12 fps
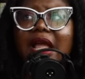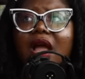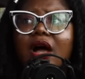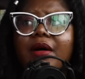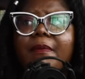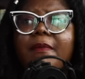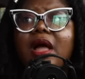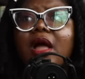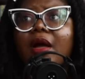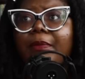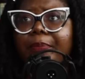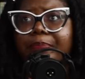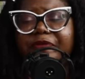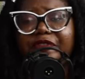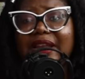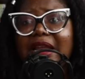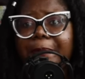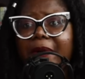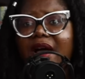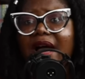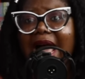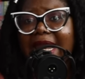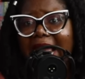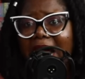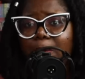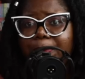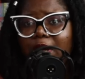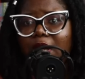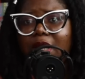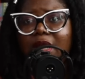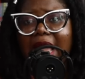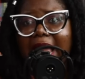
um Philippa and Albion